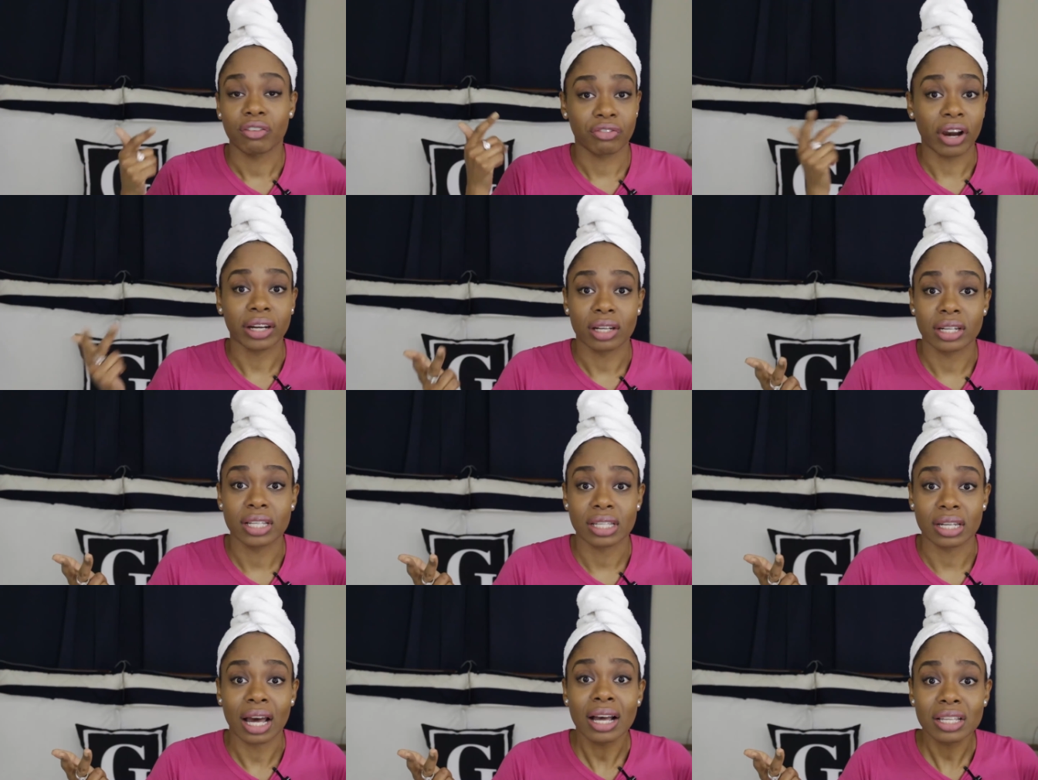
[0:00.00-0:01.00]
find a
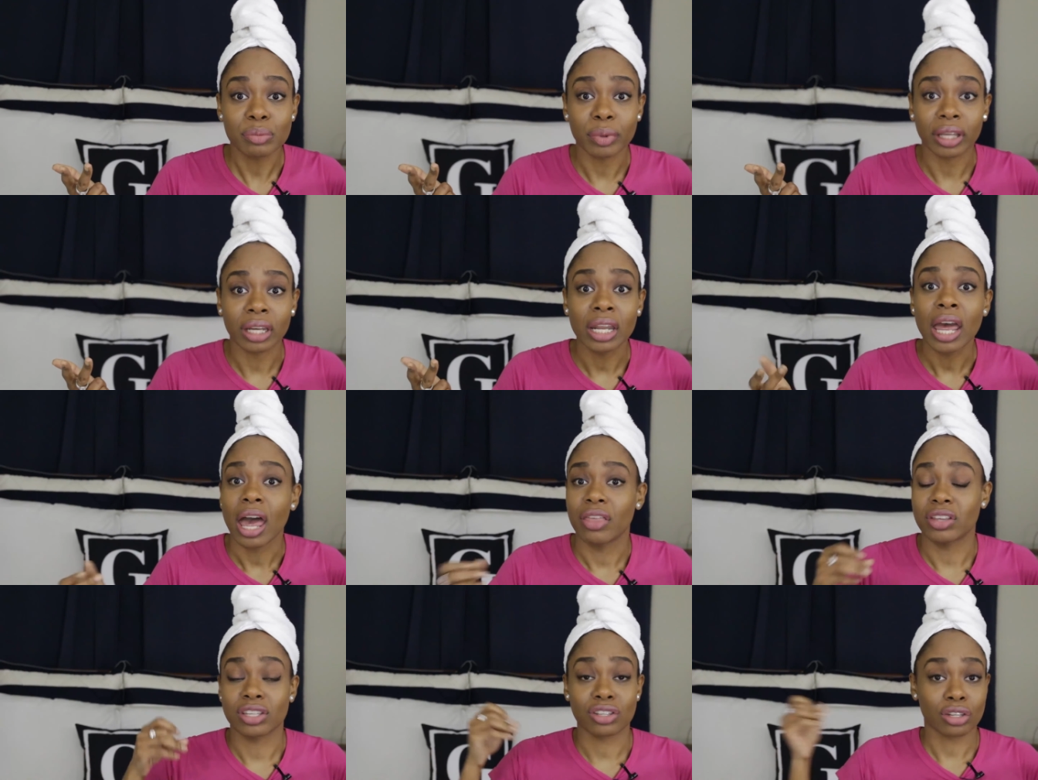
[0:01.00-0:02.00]
decent husband, and
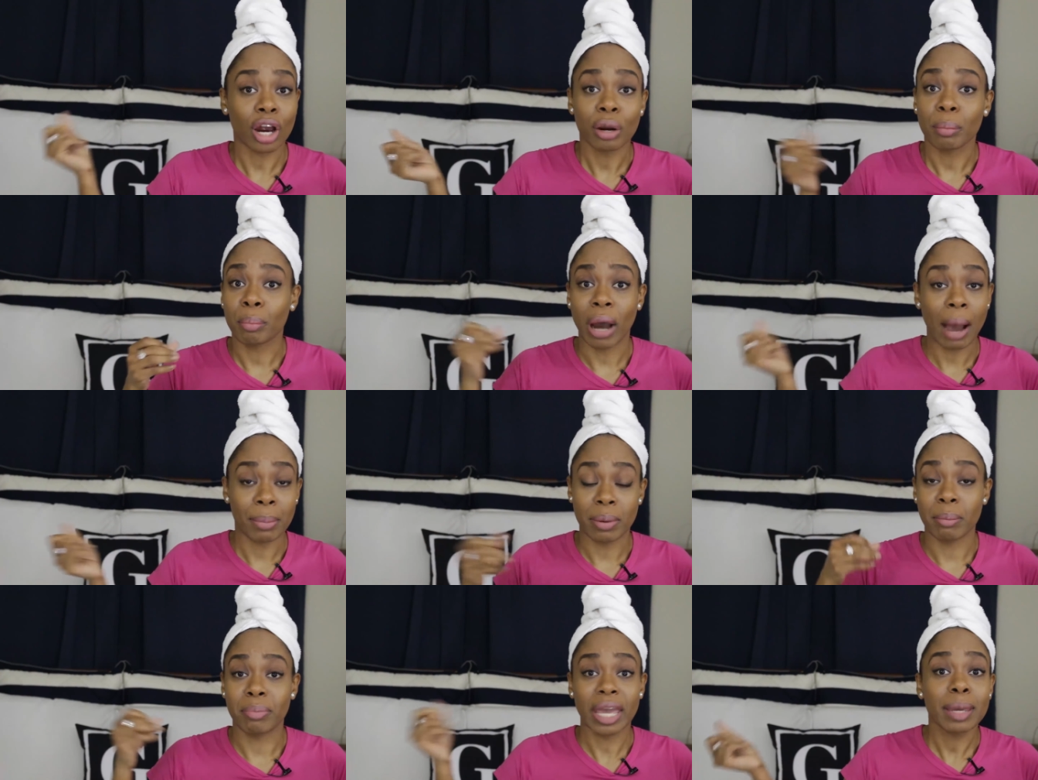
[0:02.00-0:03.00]
then start
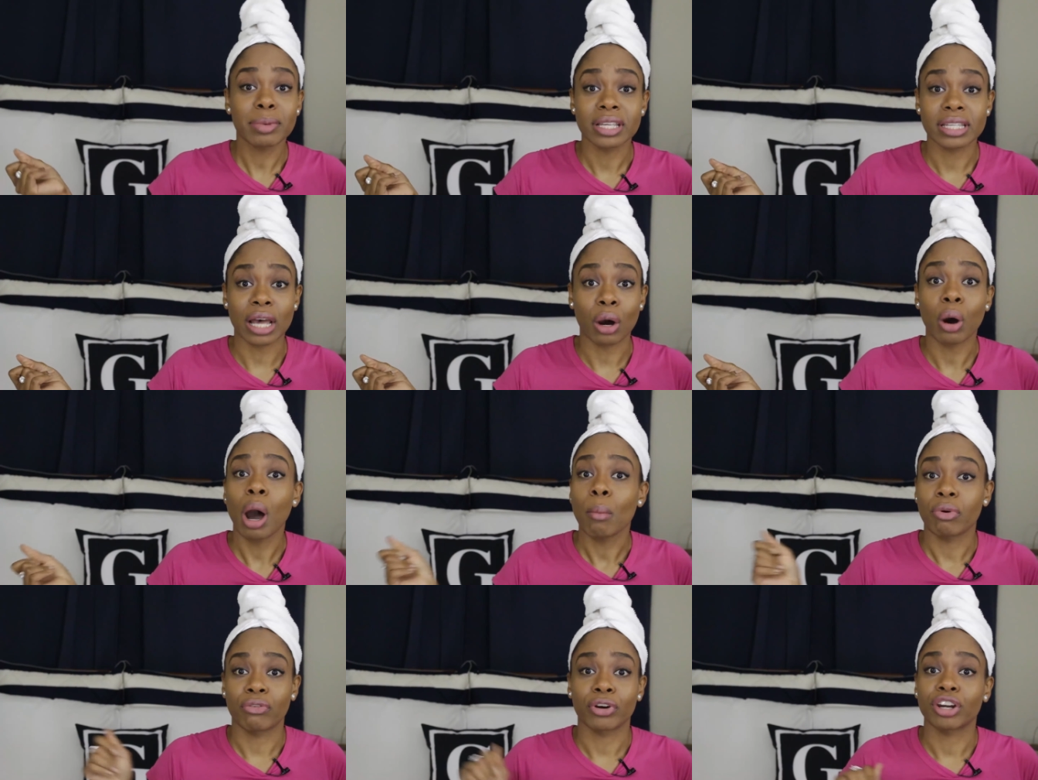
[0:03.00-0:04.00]
popping babies out
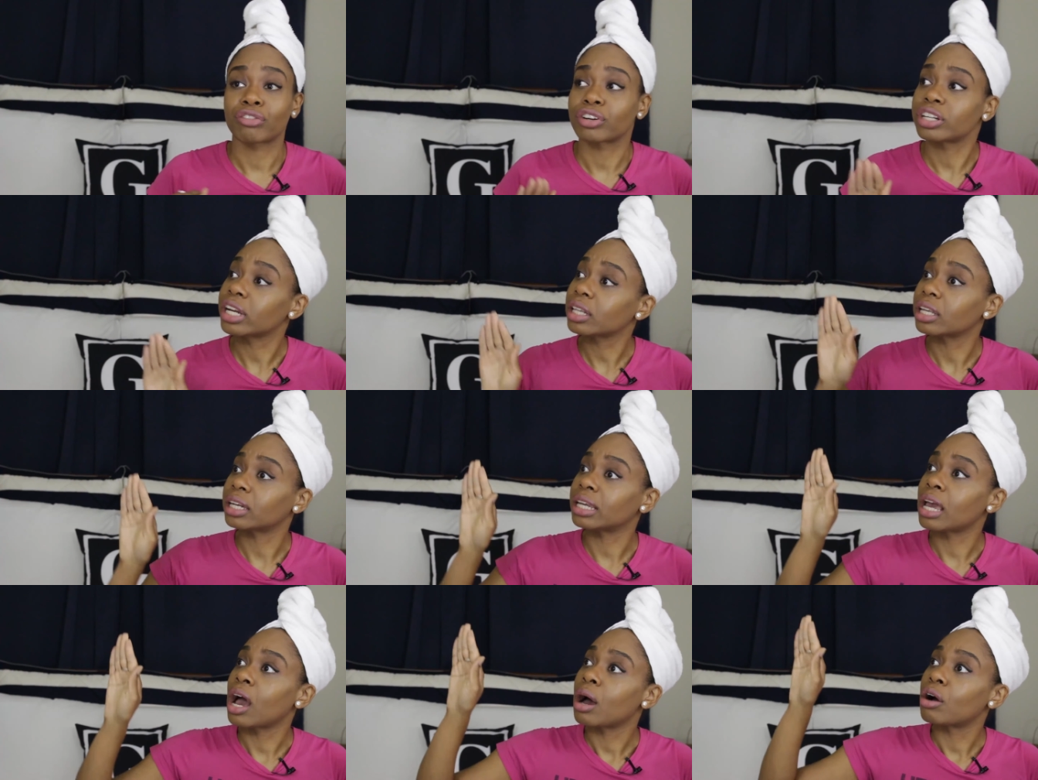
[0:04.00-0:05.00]
before your
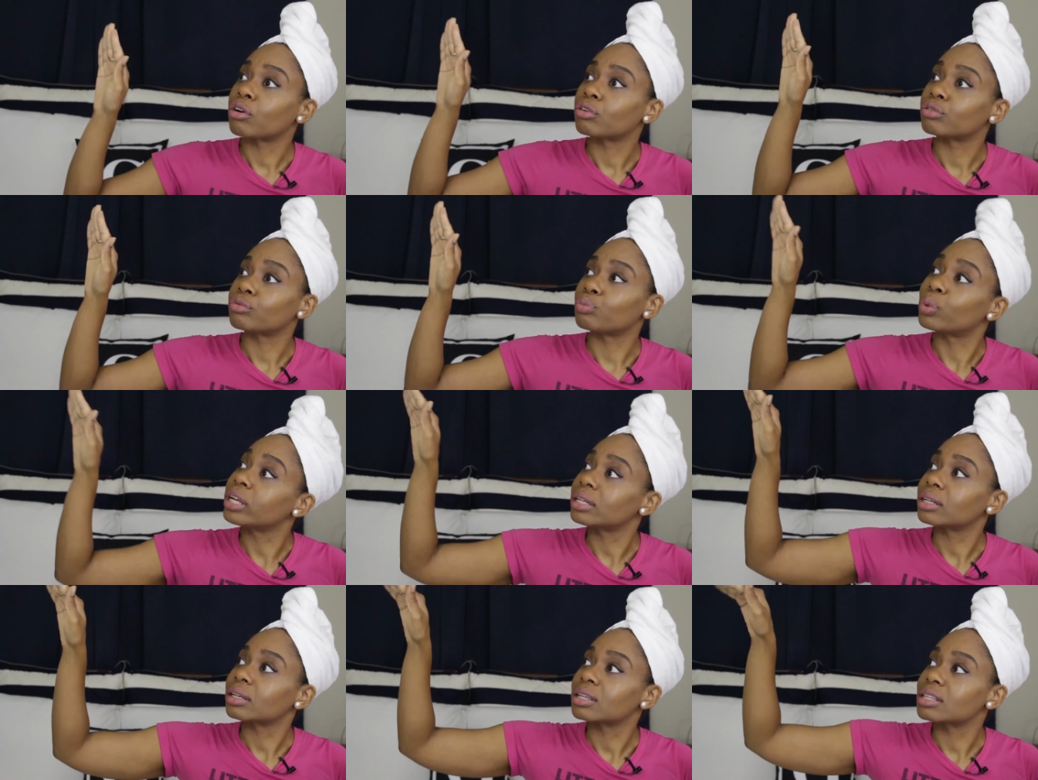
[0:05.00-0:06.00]
fertility
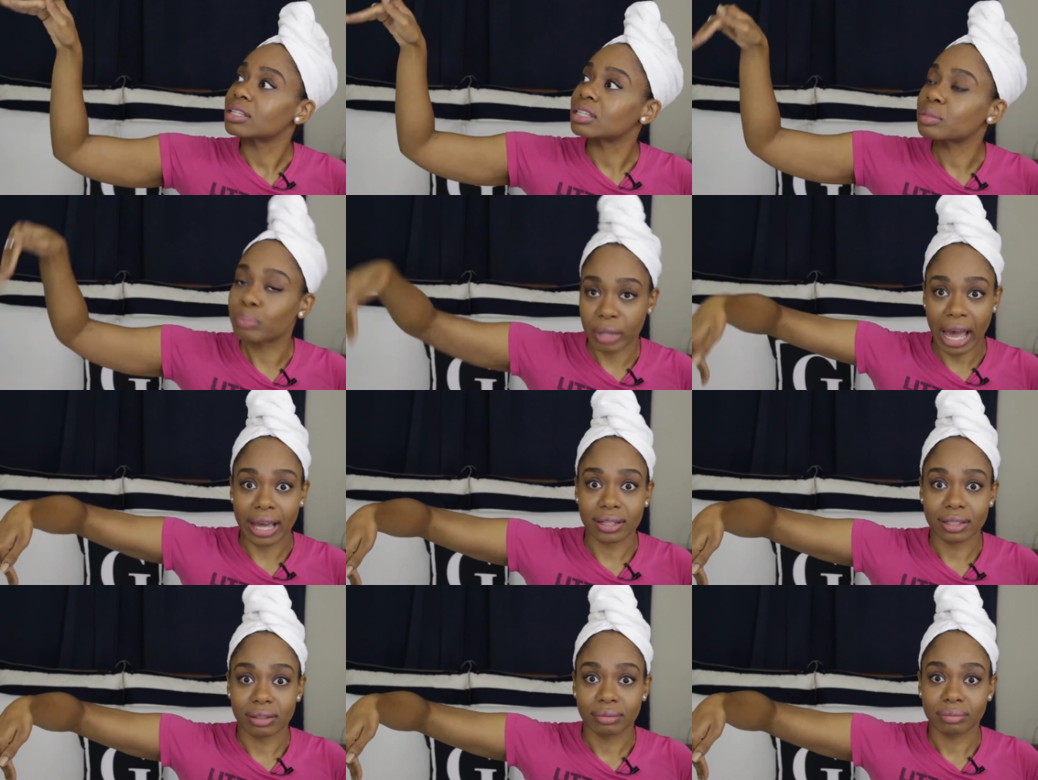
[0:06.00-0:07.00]
went splat.